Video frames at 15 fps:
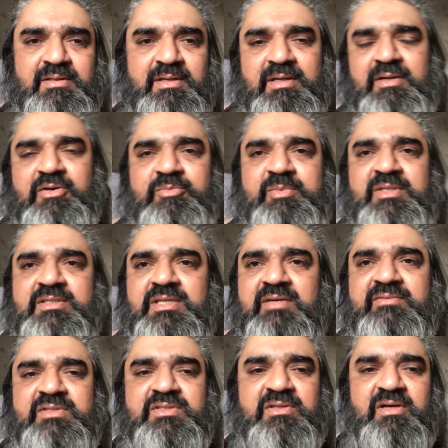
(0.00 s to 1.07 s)
I hope this
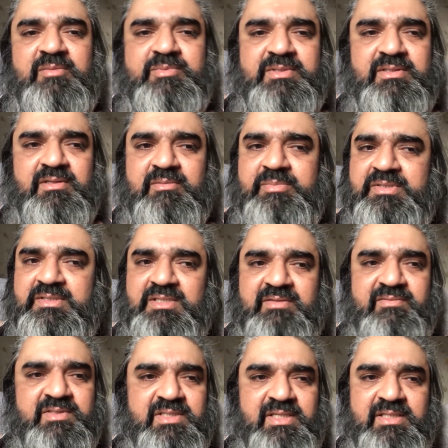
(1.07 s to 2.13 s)
never stops, and I hope this
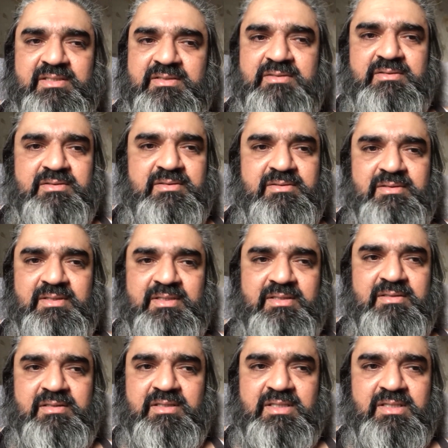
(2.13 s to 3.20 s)
never changes.
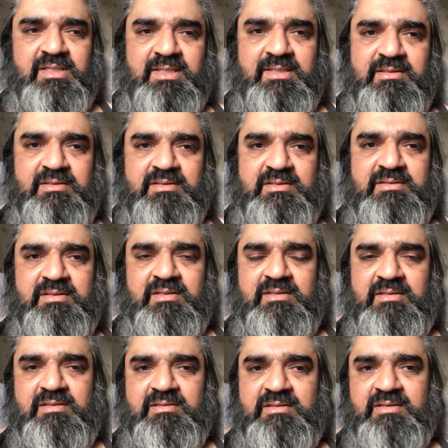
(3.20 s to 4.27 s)
The kindness
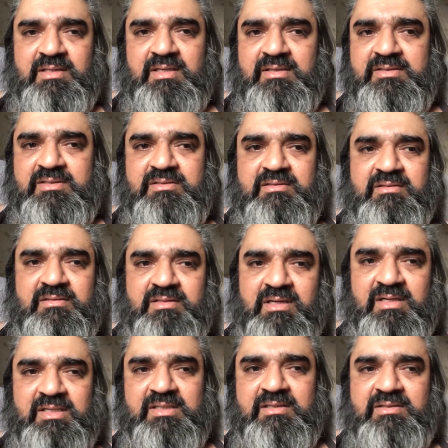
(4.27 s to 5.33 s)
and intelligent
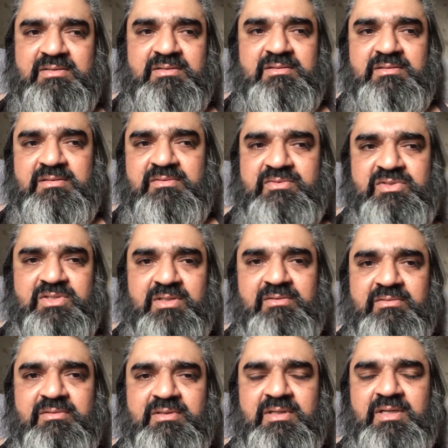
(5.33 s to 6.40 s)
kindness that you've
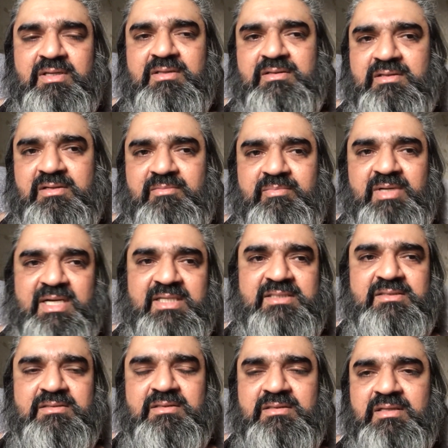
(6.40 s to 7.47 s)
shown, the
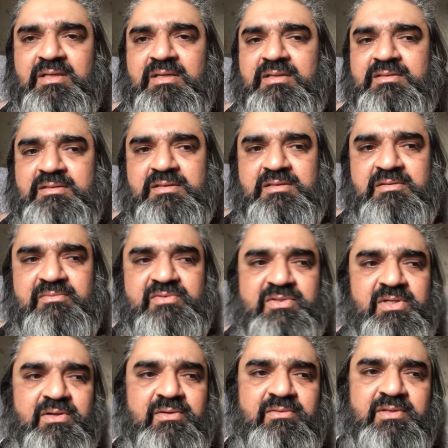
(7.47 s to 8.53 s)
compassion that you've
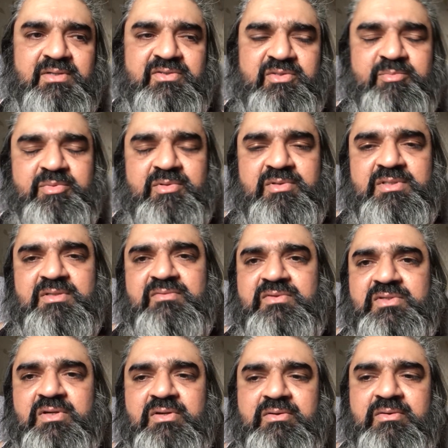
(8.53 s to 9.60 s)
shown and support you've
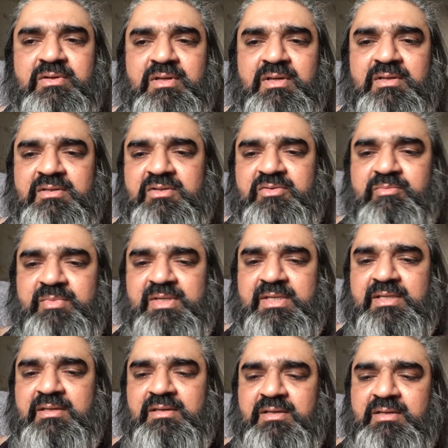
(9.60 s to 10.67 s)
shown to
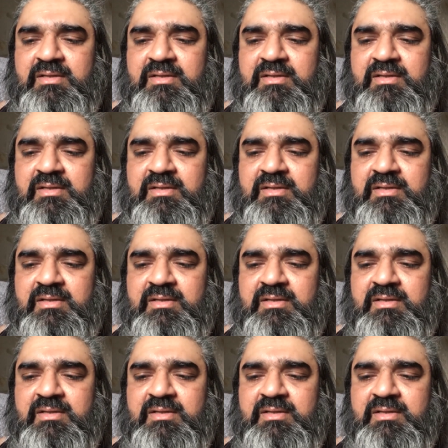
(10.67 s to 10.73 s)
me